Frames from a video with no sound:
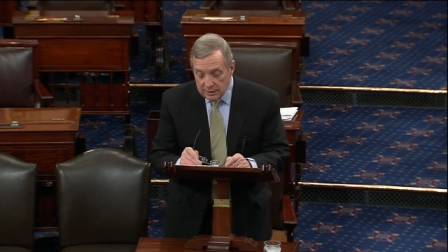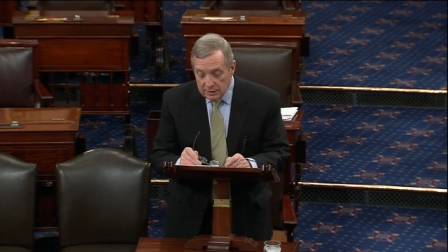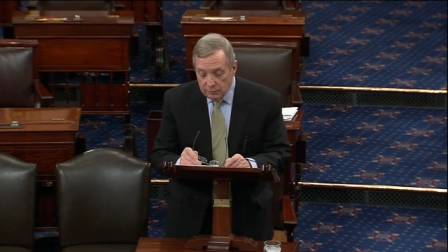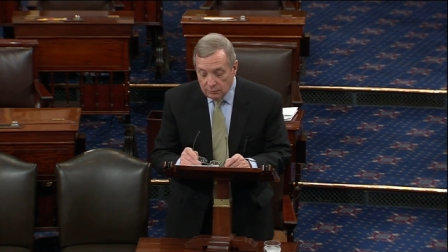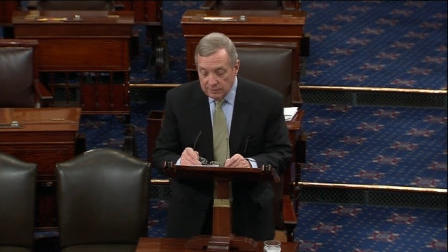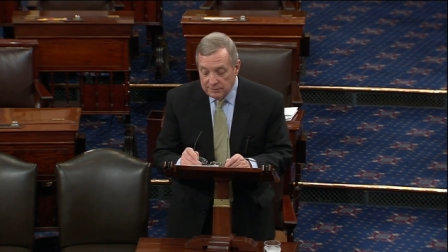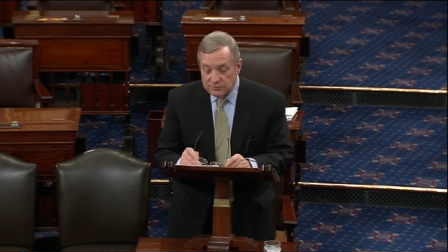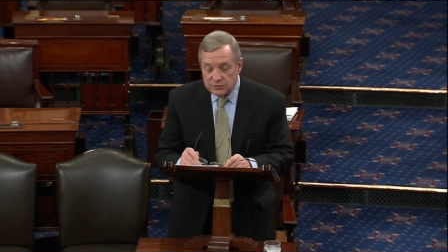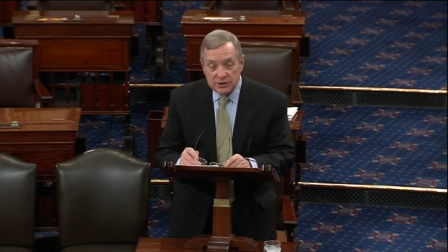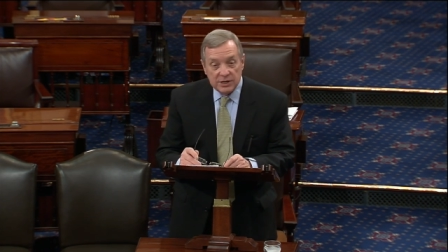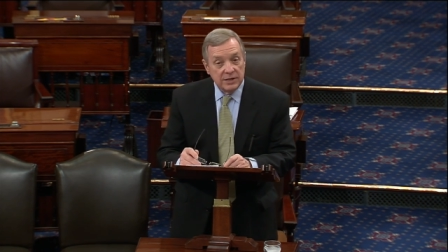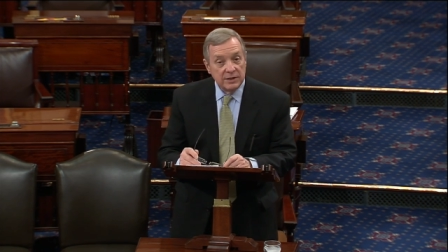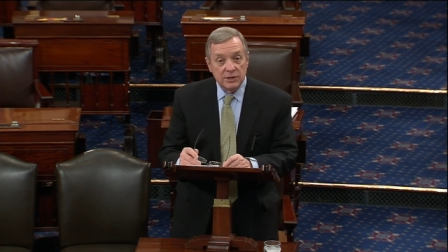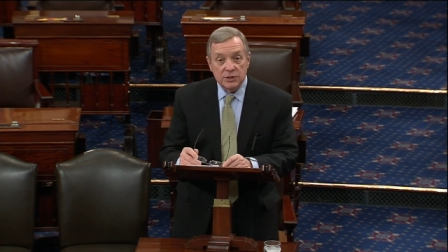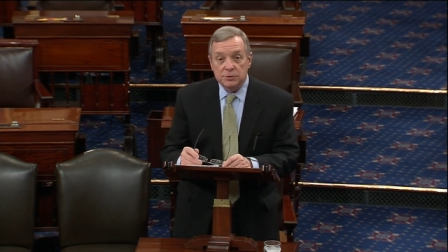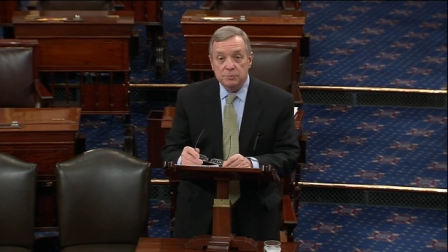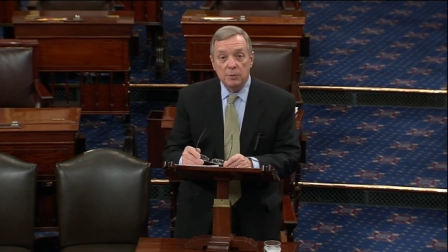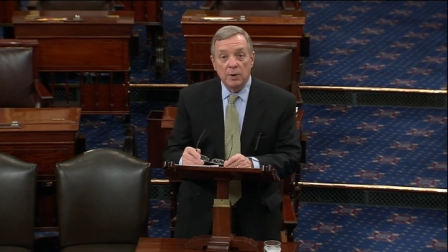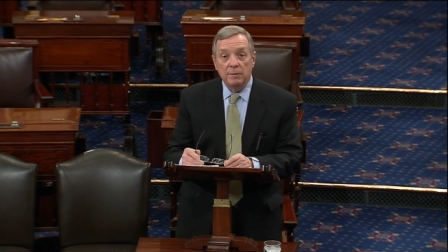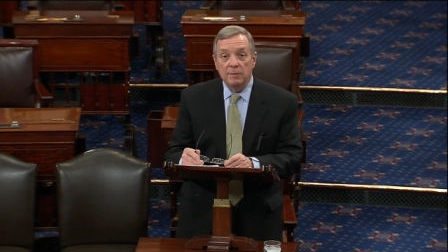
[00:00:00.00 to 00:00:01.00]
We've seen
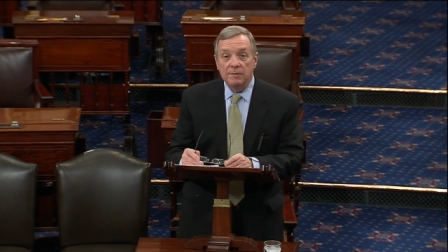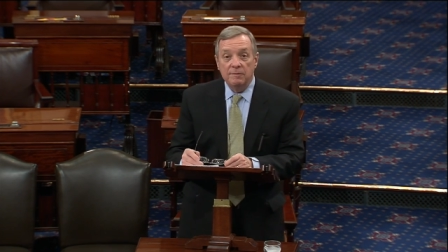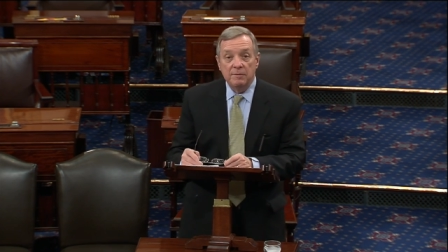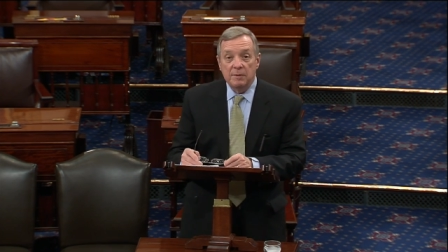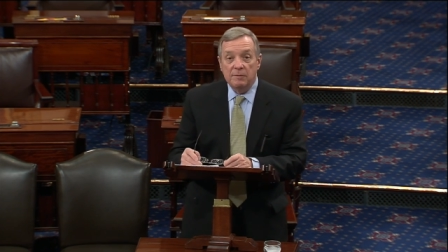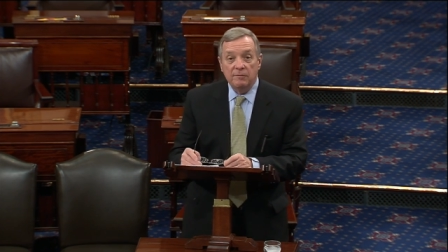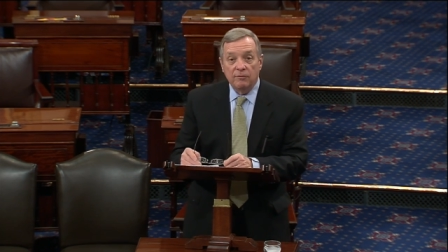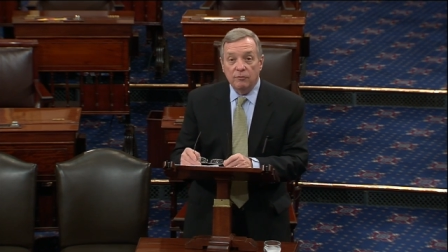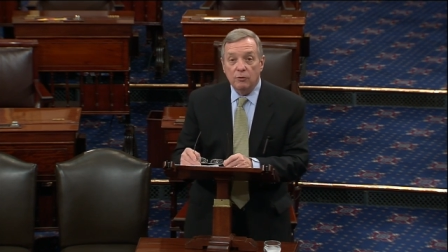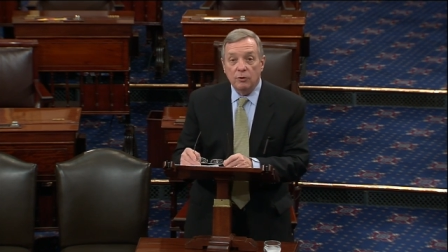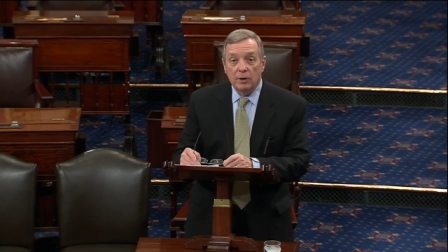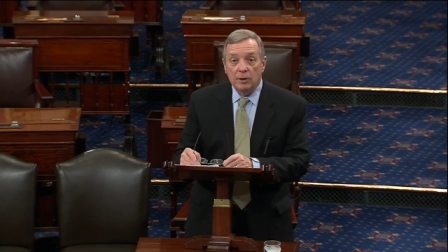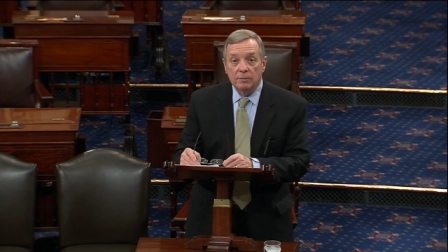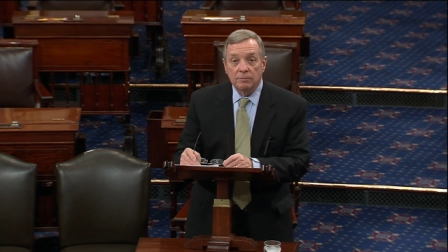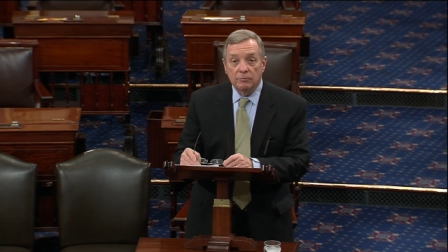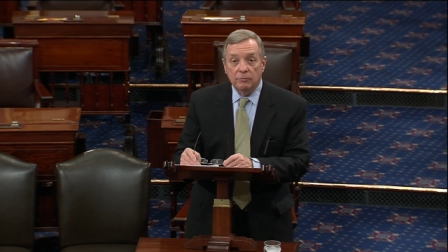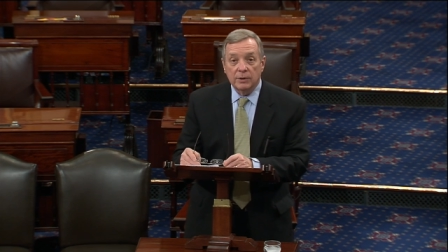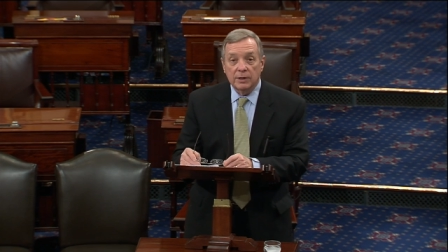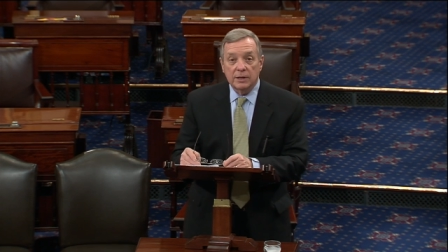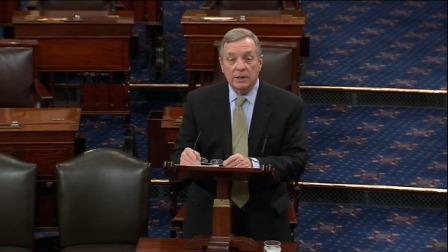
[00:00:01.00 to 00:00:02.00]
this movie before
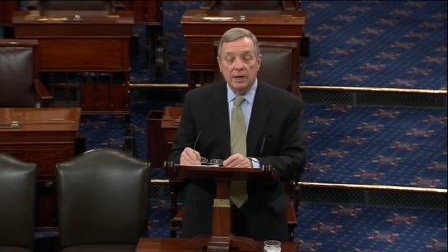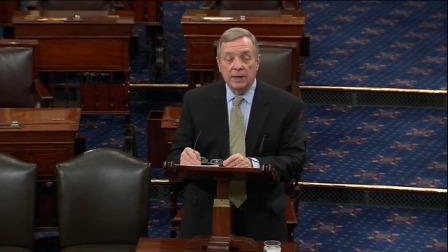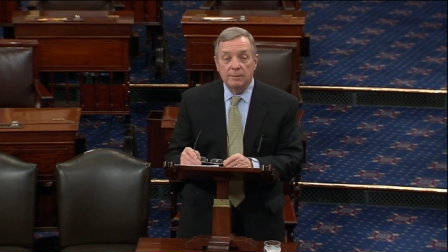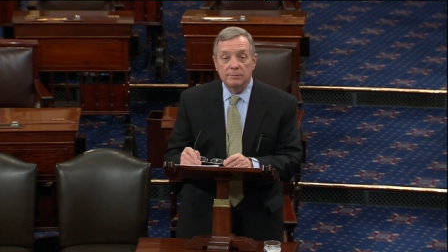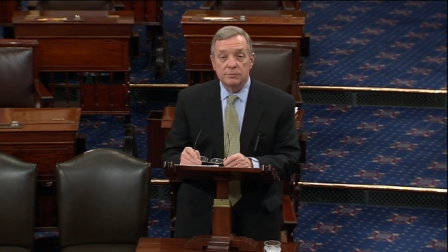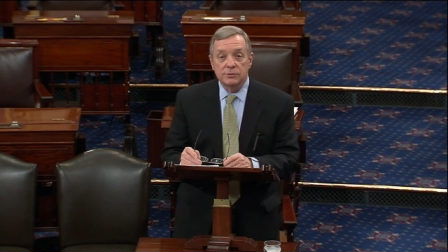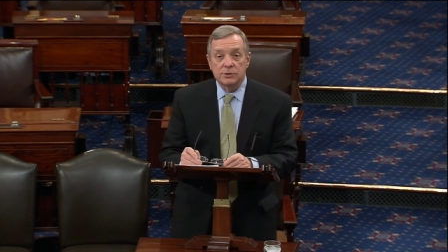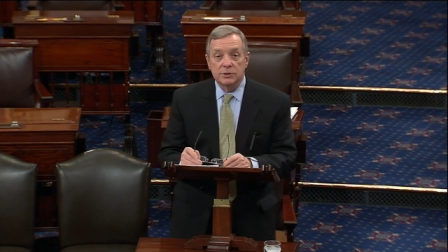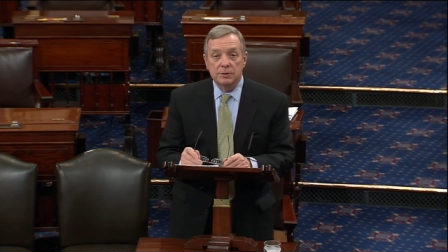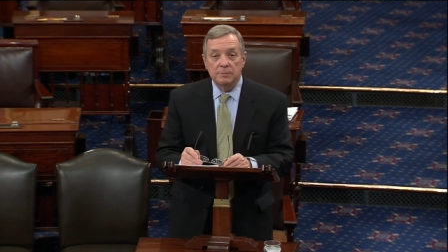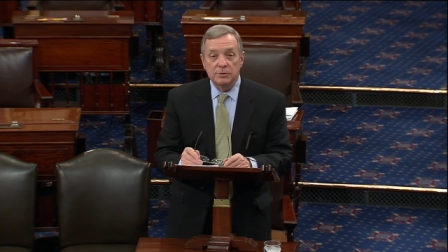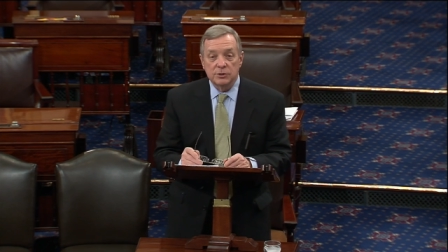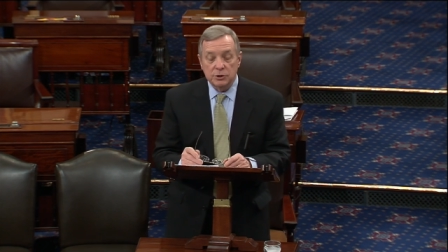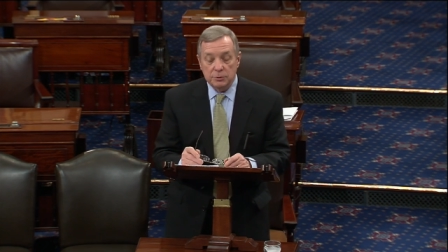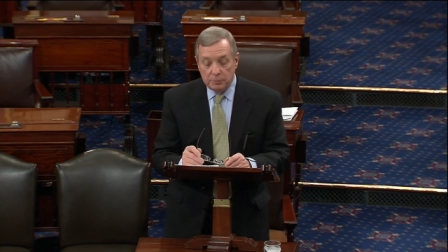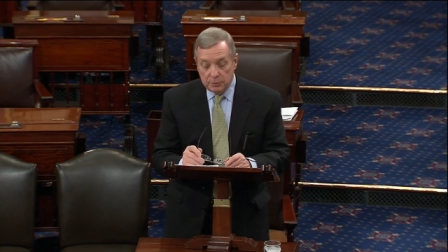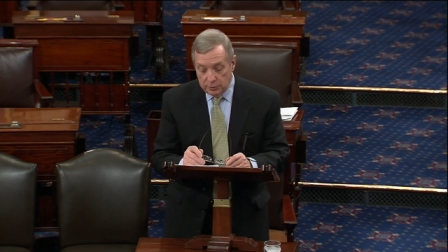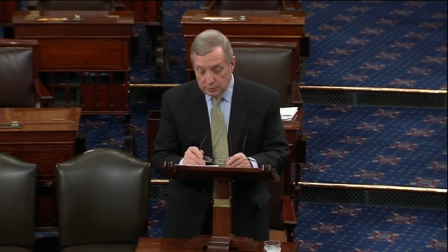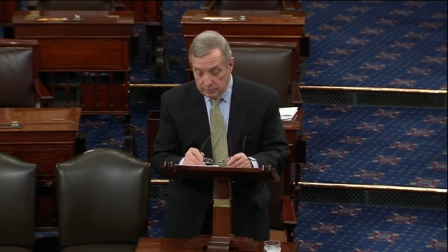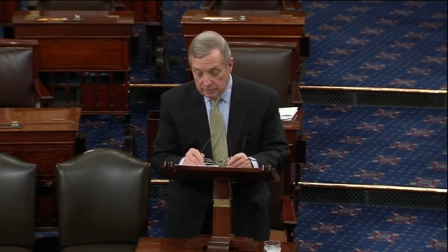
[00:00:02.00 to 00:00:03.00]
when it comes to Mr.
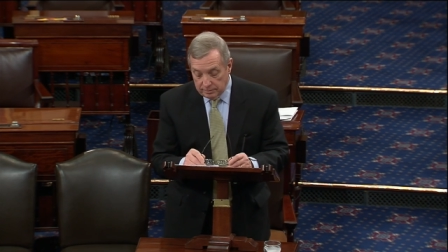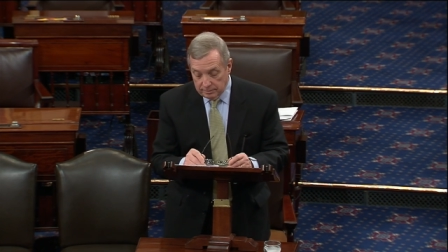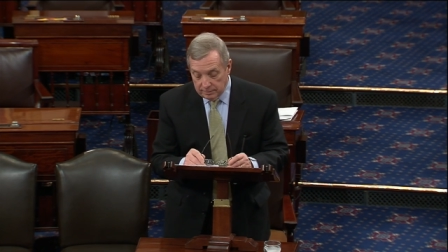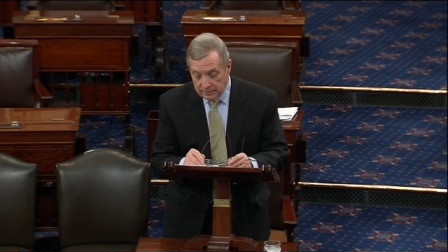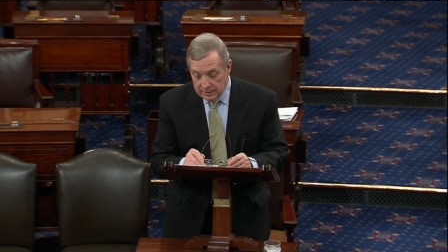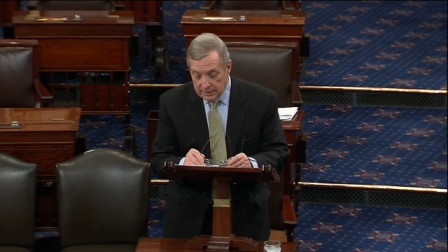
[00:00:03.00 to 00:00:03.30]
Putin.